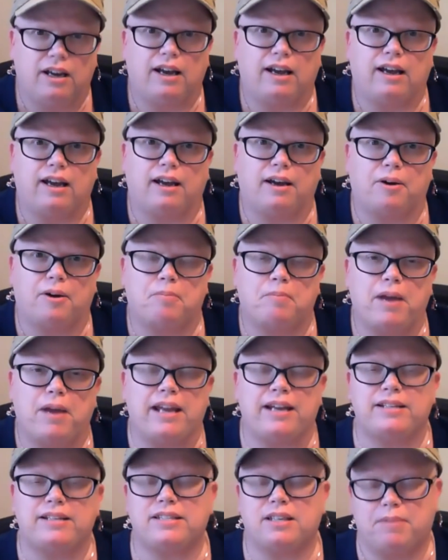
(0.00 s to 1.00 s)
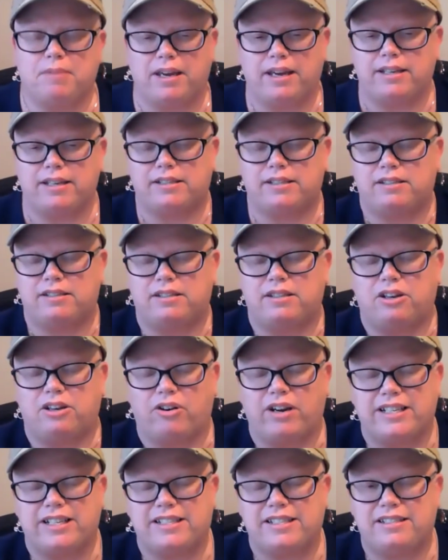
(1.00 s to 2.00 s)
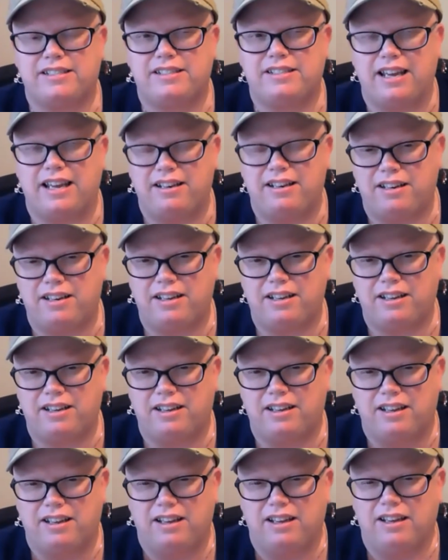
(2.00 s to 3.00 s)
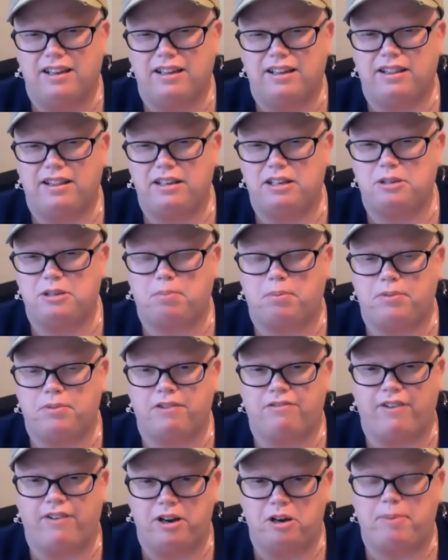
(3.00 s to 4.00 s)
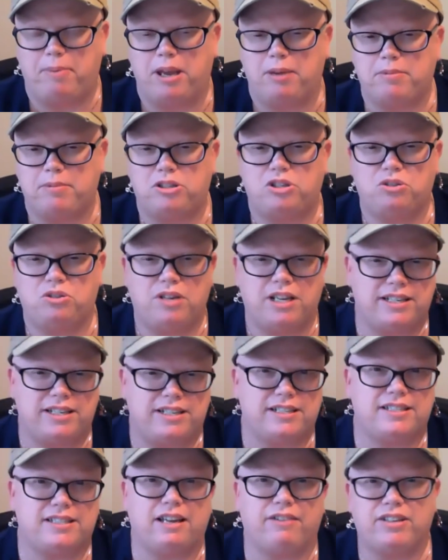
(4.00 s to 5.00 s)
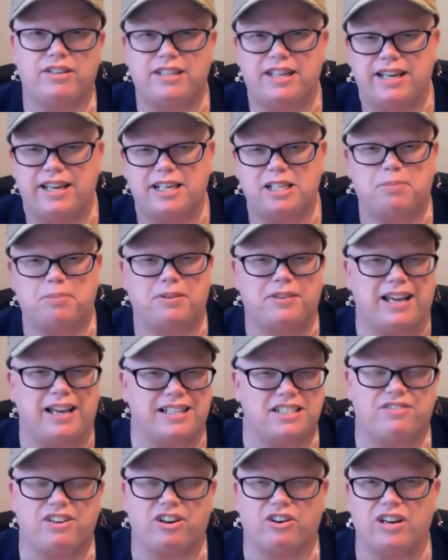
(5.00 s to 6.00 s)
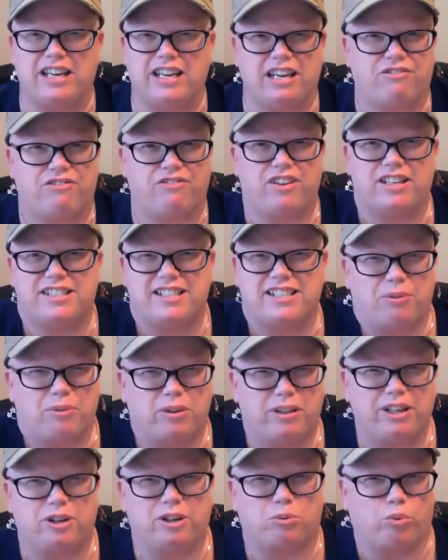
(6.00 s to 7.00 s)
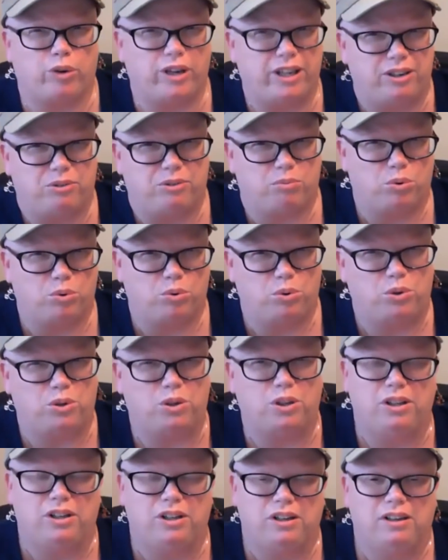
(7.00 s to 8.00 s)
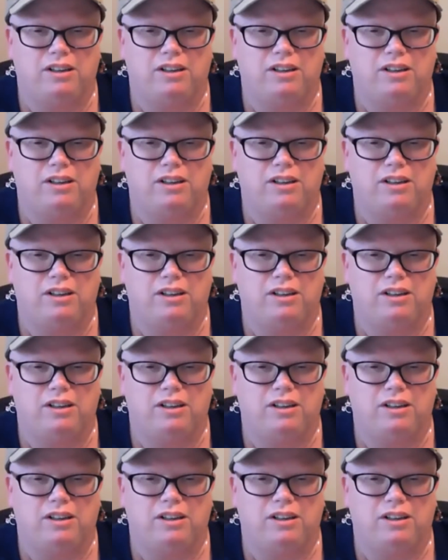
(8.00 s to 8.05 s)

And in some cases, they're extending the final payment due date to 7 days, but that's very iffy. It's not really a written rule.